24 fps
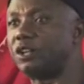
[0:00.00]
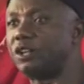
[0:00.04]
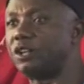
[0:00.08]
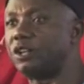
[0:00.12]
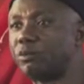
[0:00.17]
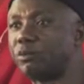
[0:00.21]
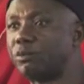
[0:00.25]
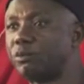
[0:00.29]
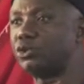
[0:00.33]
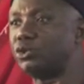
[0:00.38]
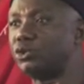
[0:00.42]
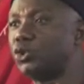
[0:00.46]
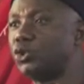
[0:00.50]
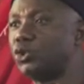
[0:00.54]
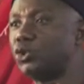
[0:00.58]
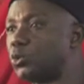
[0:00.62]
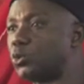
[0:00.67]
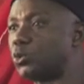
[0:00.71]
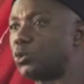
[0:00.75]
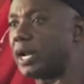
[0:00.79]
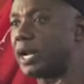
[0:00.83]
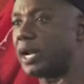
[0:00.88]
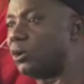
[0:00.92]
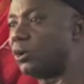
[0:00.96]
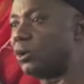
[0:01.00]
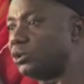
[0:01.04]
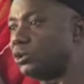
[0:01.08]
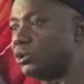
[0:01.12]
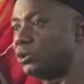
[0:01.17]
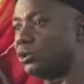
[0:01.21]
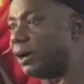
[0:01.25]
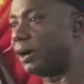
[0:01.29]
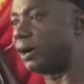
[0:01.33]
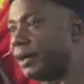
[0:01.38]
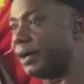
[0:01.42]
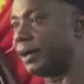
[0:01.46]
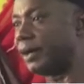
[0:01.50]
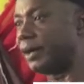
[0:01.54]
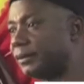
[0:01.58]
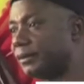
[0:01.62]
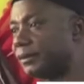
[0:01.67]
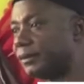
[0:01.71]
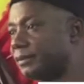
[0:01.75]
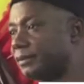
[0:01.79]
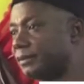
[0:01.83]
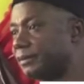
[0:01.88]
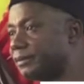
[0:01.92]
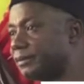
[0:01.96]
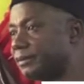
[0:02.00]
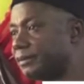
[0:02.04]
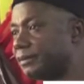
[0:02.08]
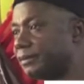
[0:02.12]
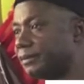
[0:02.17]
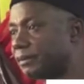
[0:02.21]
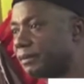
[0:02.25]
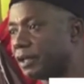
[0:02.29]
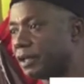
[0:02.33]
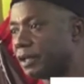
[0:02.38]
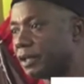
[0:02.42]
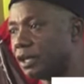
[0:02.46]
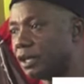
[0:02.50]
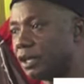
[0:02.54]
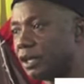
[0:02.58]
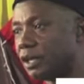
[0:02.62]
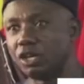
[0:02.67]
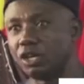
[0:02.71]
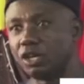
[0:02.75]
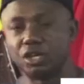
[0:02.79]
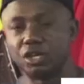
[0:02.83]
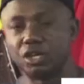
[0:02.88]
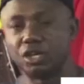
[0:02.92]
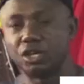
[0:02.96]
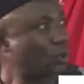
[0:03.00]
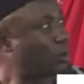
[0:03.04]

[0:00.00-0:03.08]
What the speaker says: to produce what I want to buy. So